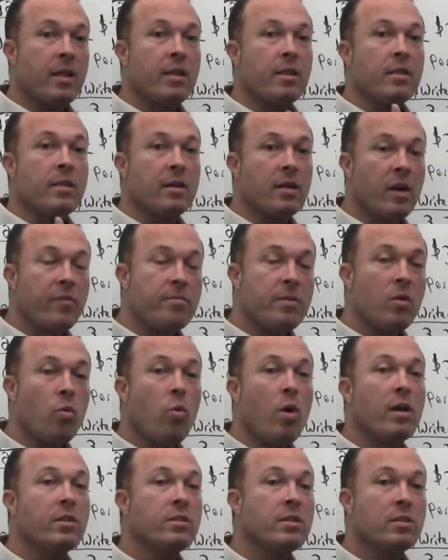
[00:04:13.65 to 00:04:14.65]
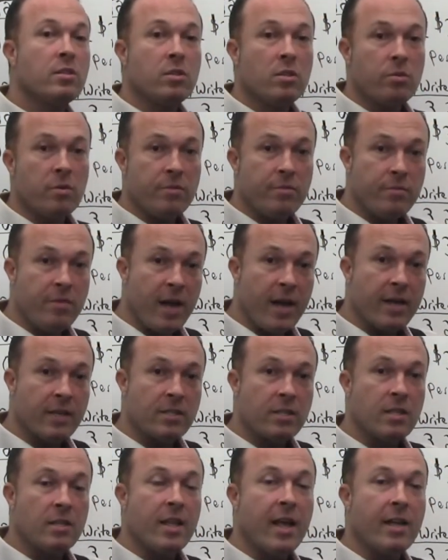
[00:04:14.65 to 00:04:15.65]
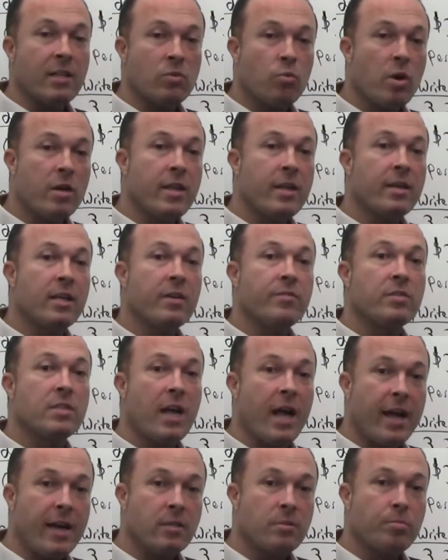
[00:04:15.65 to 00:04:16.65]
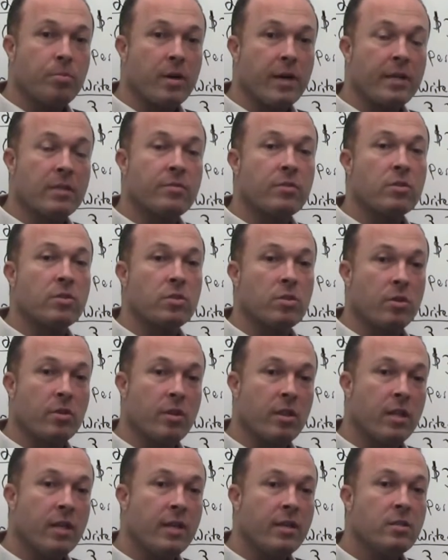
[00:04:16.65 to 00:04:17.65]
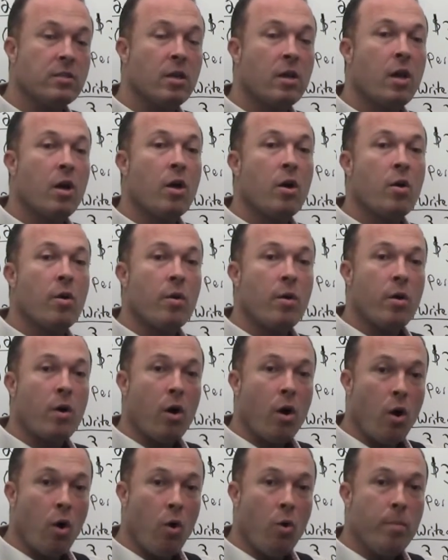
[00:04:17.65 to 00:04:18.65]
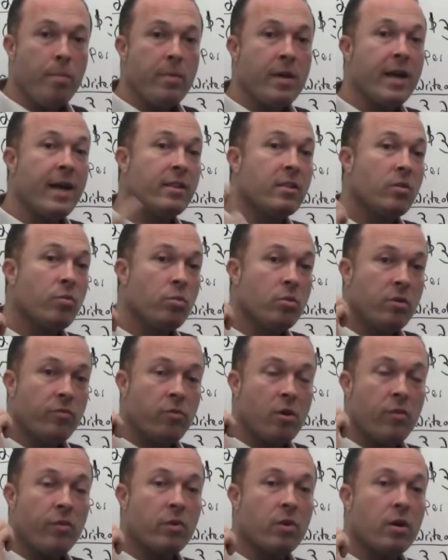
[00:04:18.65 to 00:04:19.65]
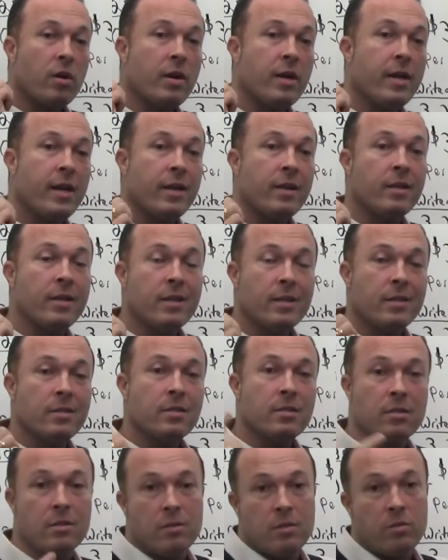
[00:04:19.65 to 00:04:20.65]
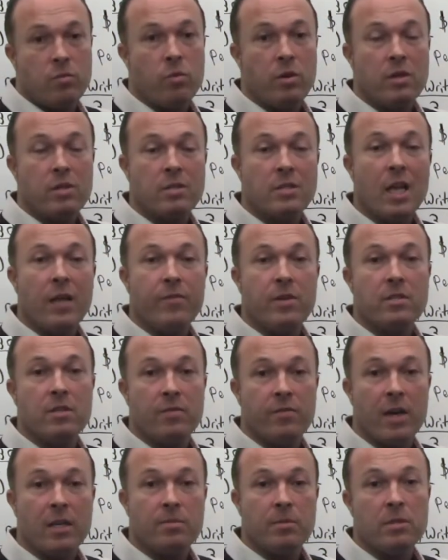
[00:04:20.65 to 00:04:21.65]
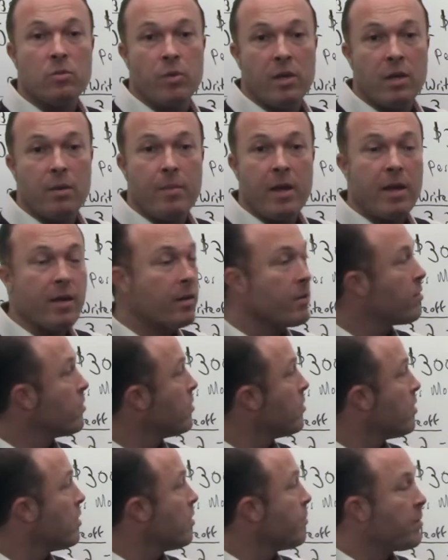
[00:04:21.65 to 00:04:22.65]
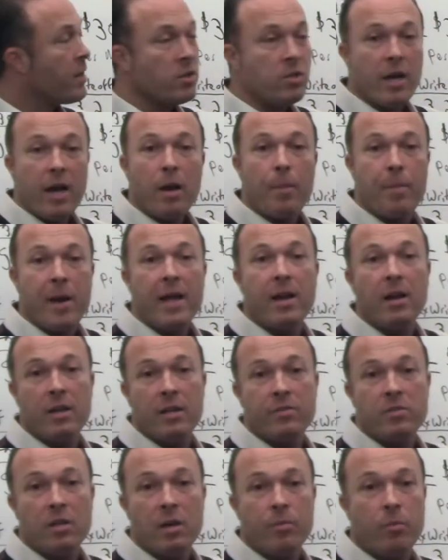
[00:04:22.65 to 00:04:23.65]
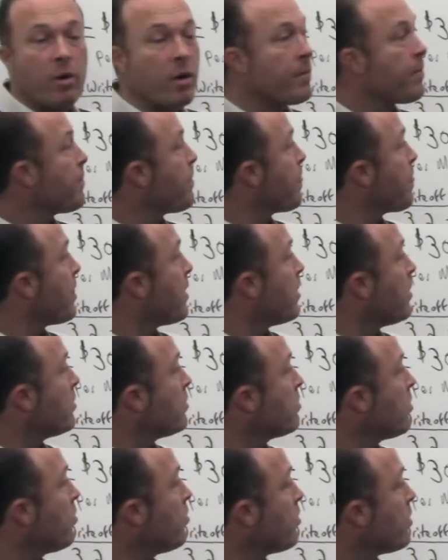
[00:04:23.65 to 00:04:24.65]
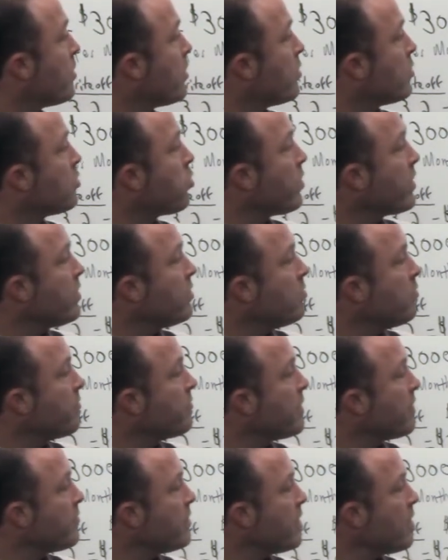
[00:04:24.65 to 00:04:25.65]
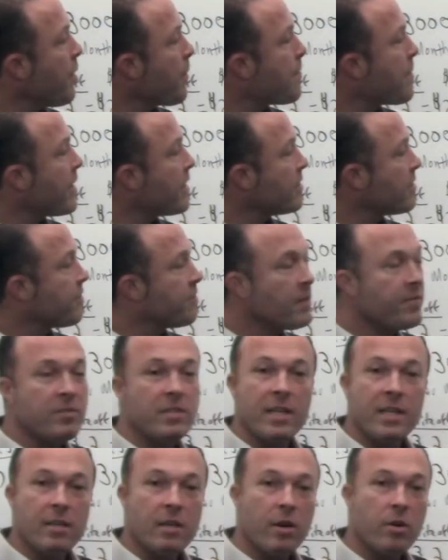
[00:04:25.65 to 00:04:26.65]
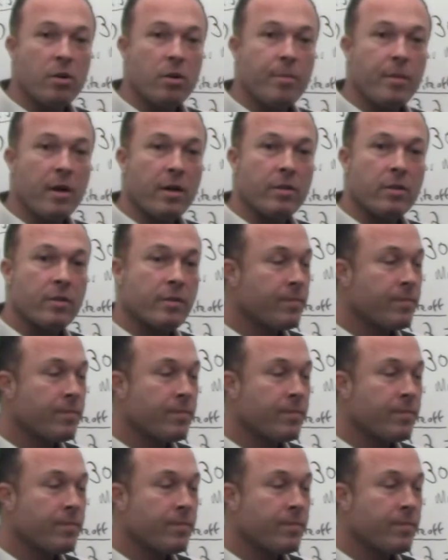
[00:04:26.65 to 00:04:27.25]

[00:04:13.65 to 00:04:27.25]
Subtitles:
The government wants us to invest, and that's why they give tax breaks for certain things. Home and the roof over our head is one of the safest investments we can make, because you got to pay to live somewhere. So $2,250 minus $1,500 a month.